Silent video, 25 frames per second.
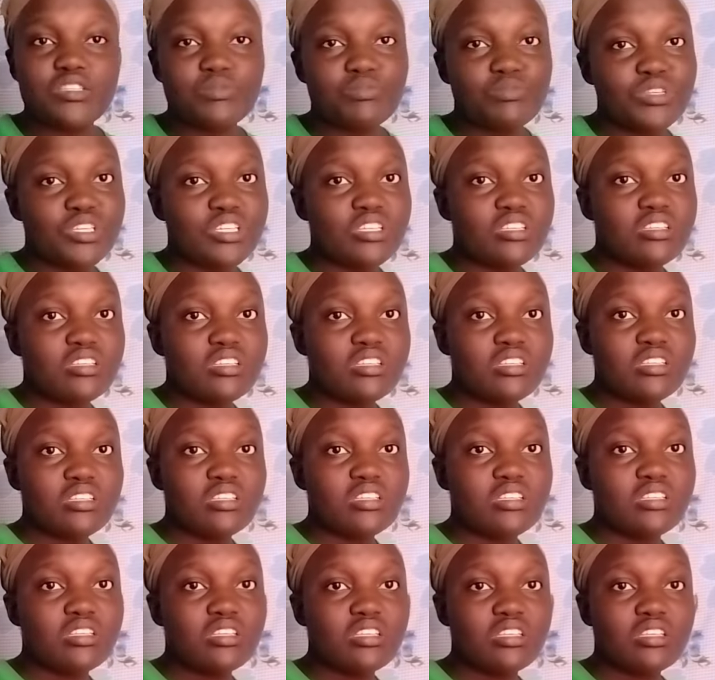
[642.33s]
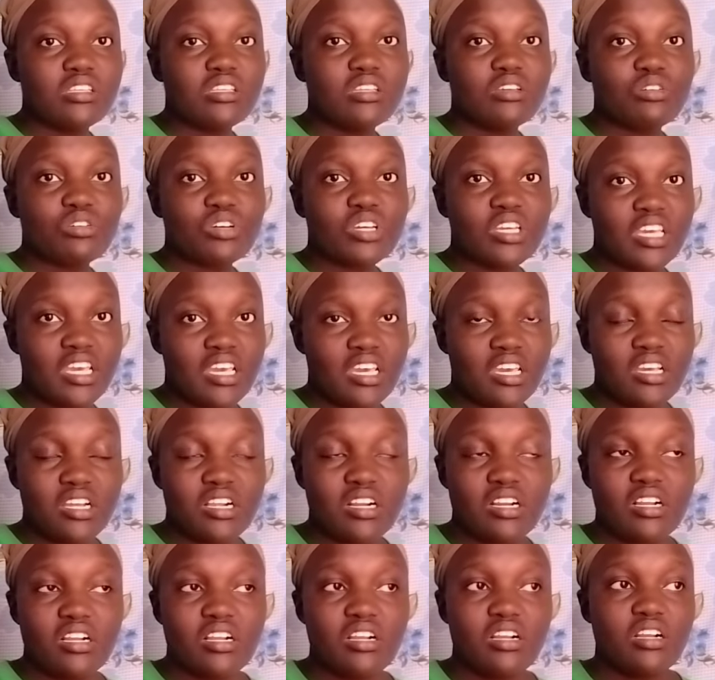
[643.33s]
me,
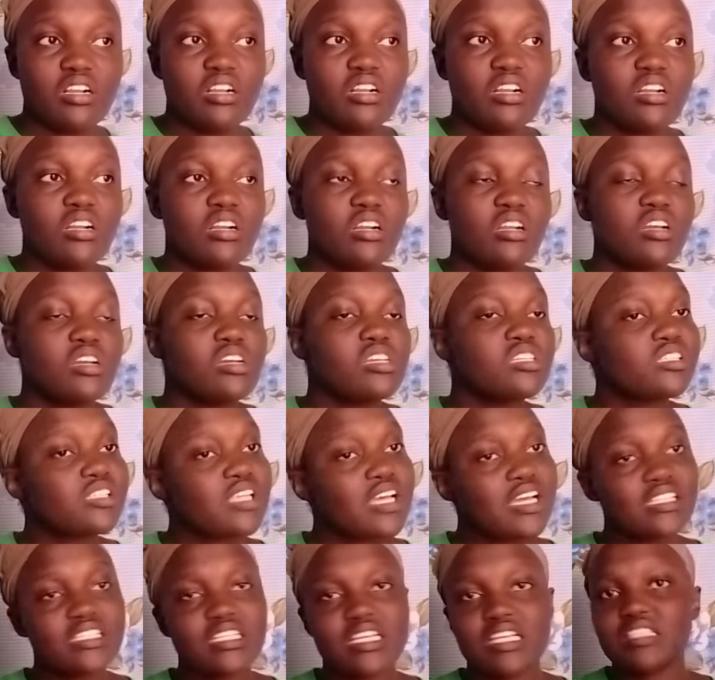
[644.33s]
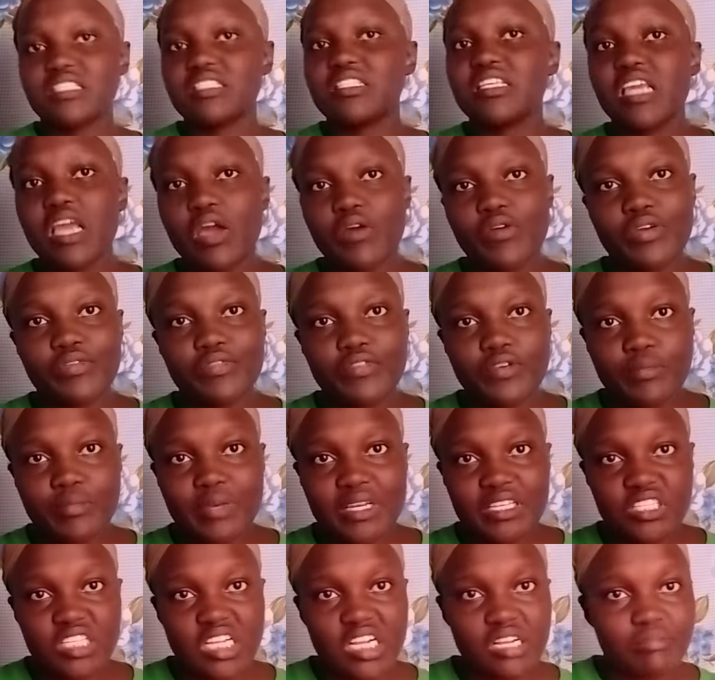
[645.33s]
okay, Sasha, stay away from
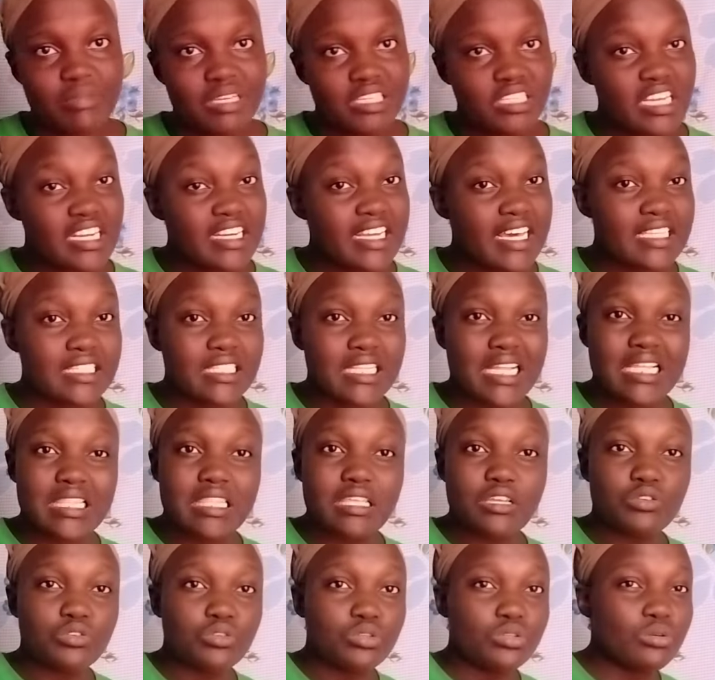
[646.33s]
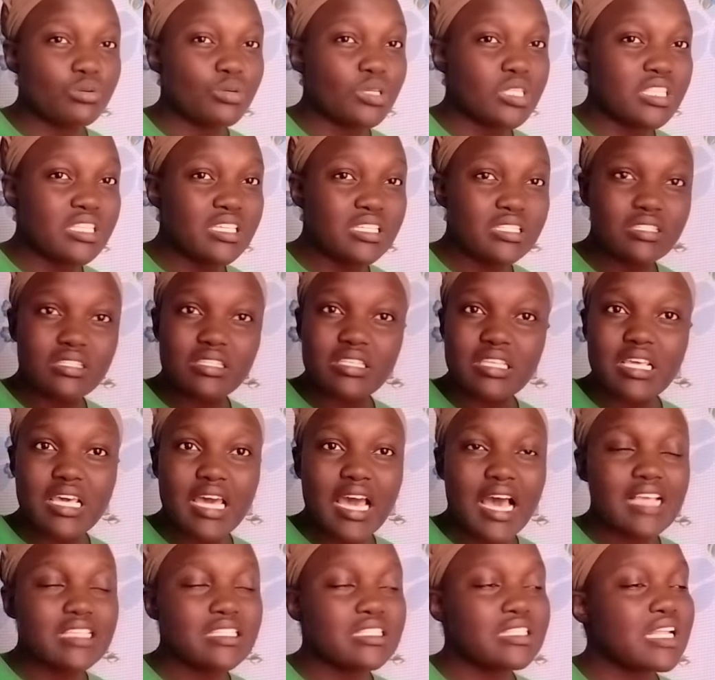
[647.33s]
my child. My child has nothing to do with this,
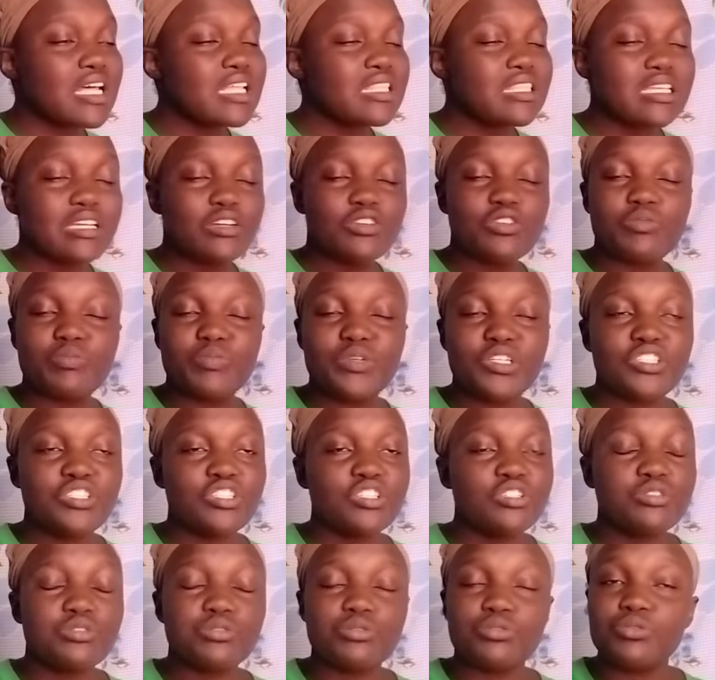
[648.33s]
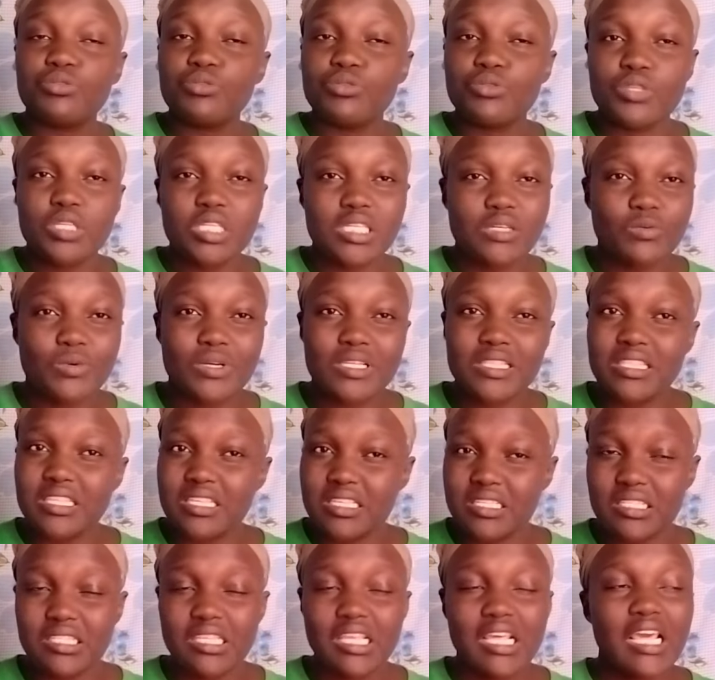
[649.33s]
has nothing completely to do with
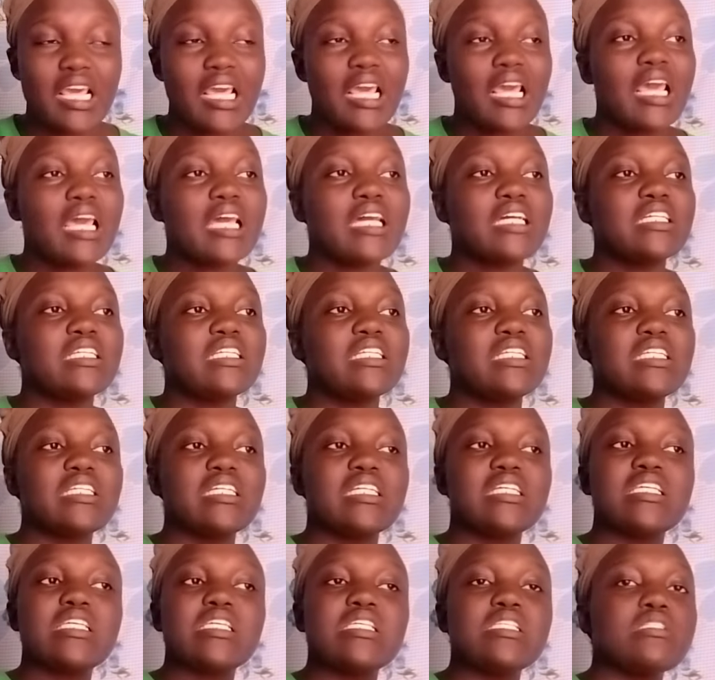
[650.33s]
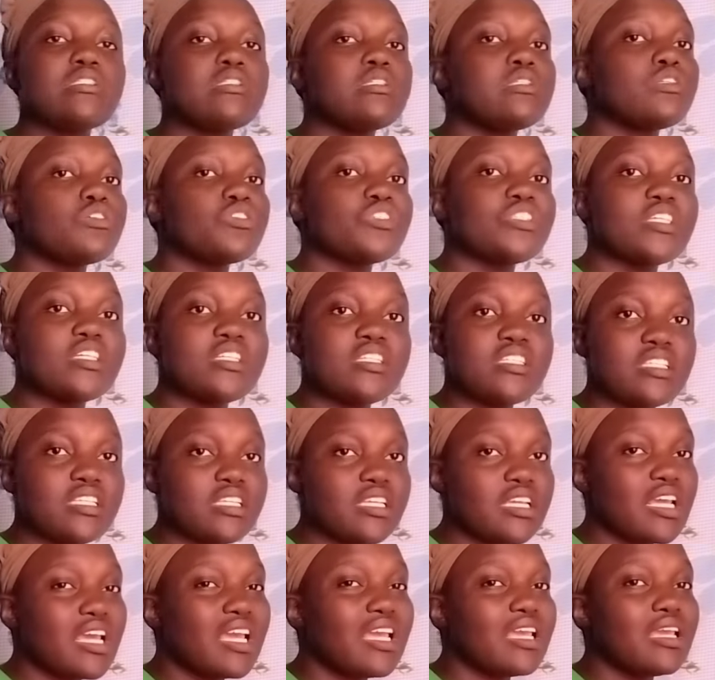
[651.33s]
this, and he is innocent
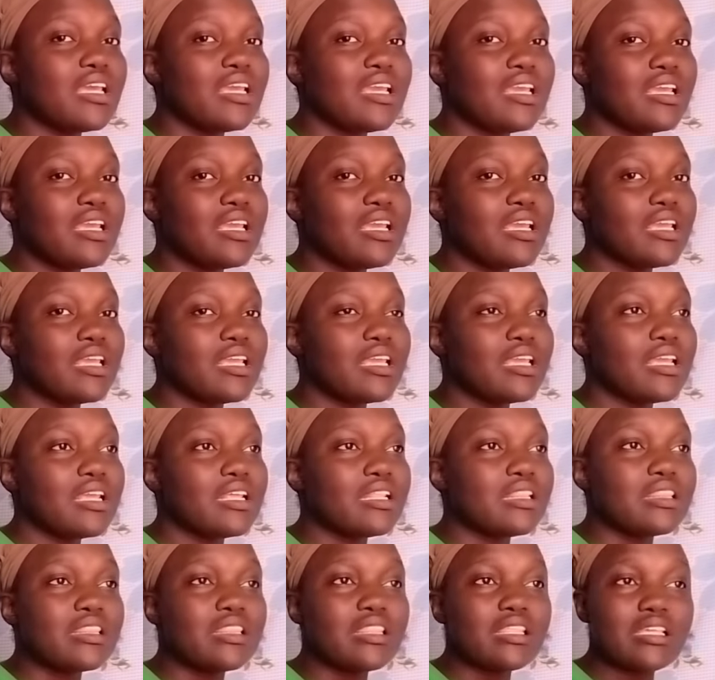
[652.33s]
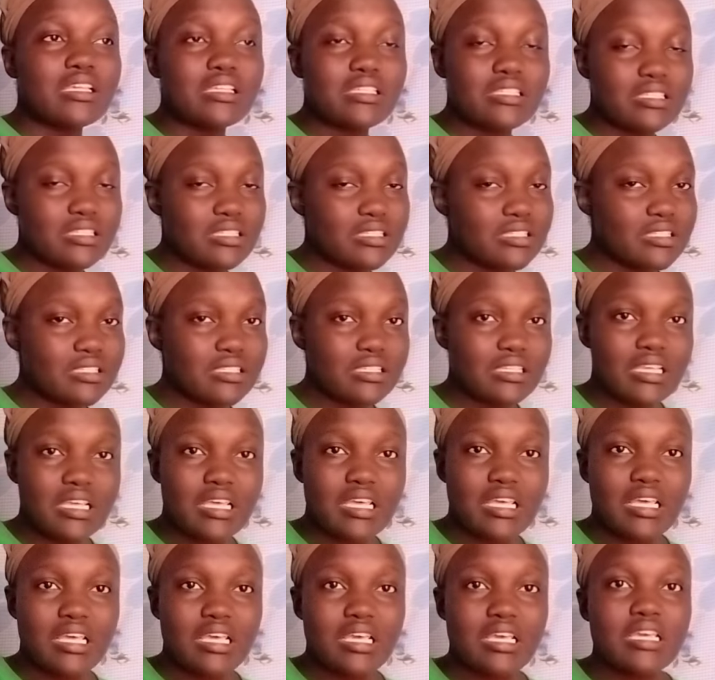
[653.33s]
in this.
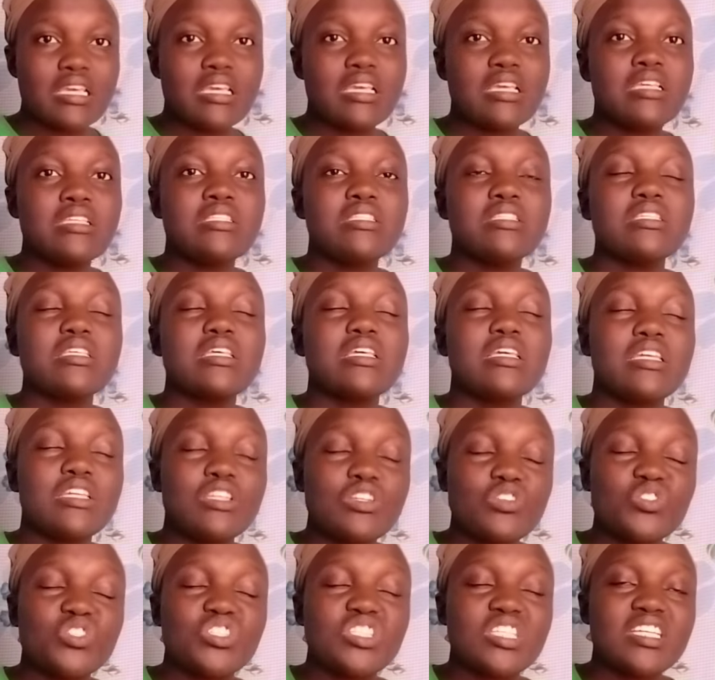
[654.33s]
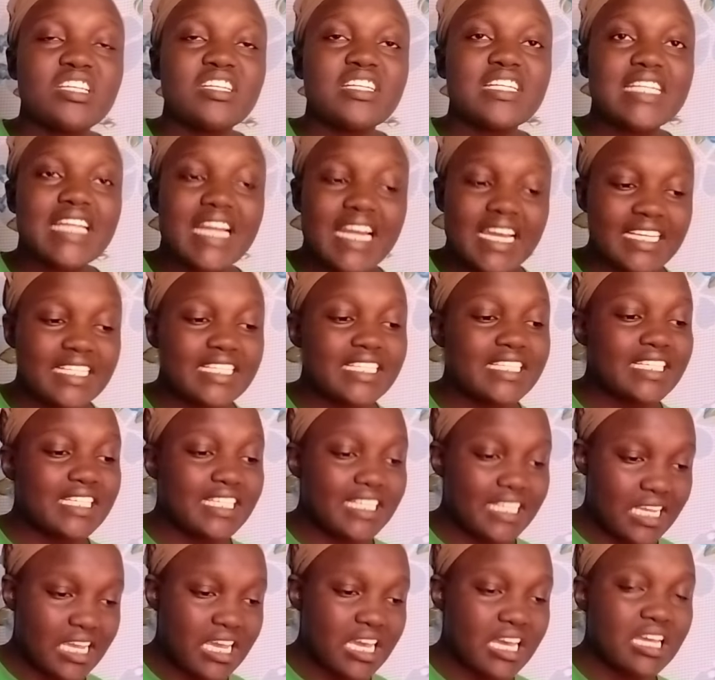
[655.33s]
He is innocent right
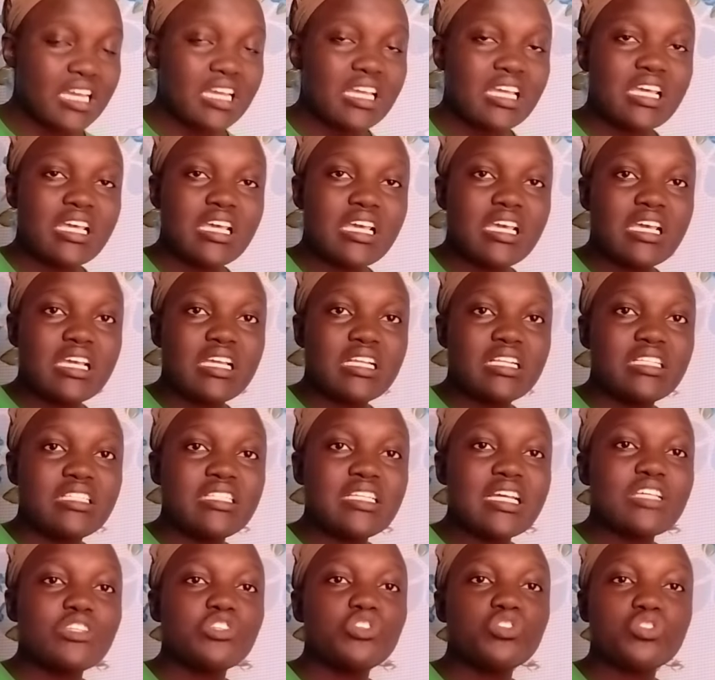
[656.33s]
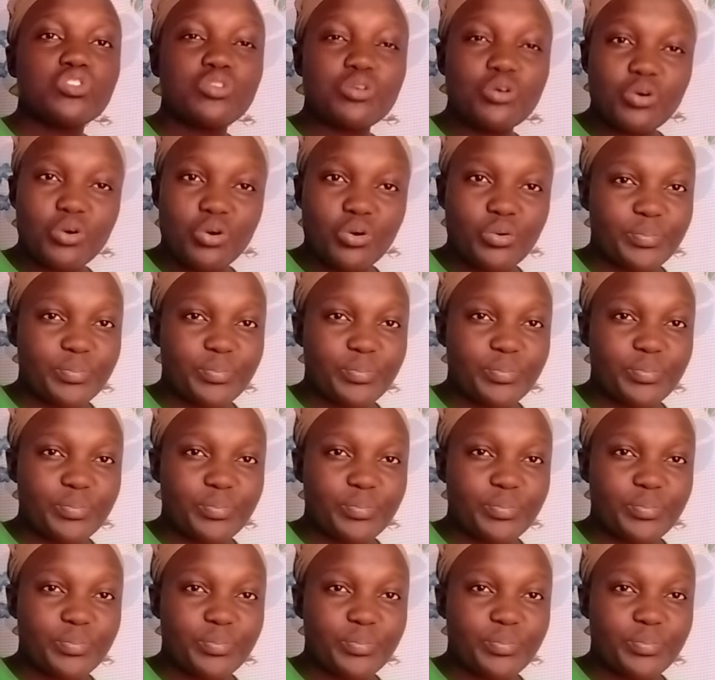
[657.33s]
here. Just